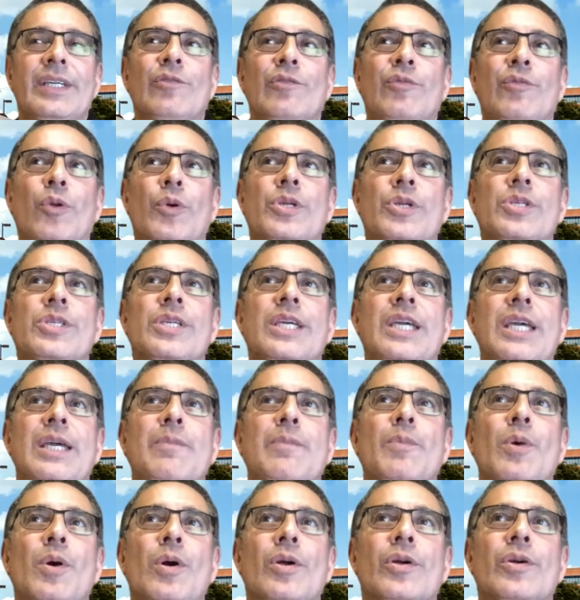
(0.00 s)
Florida is a key
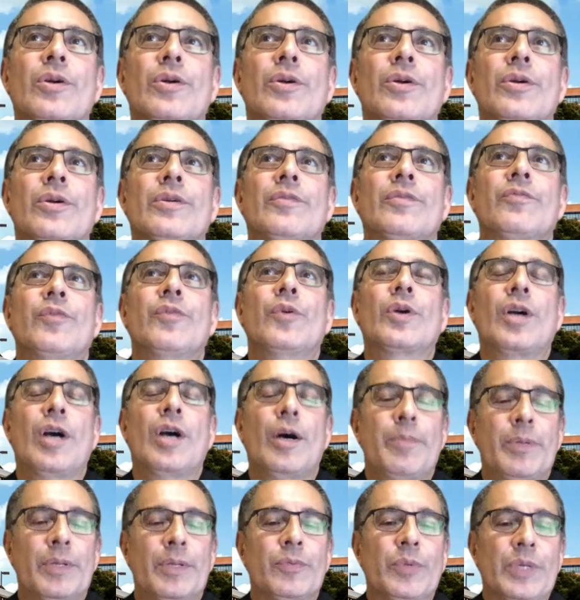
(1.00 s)
marker for a
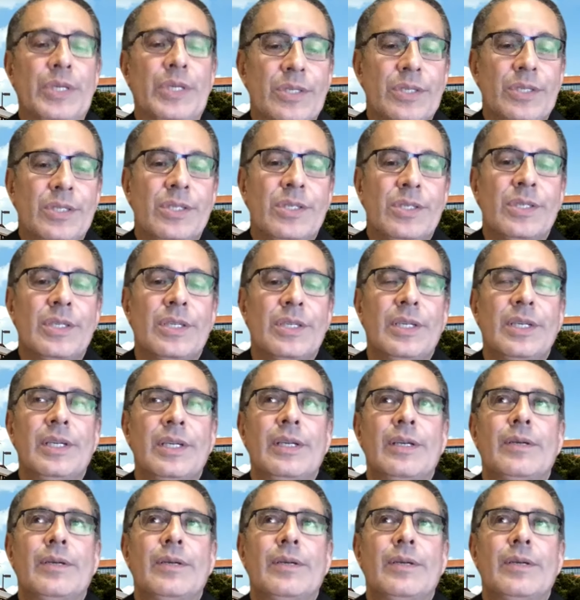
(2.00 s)
couple of reasons.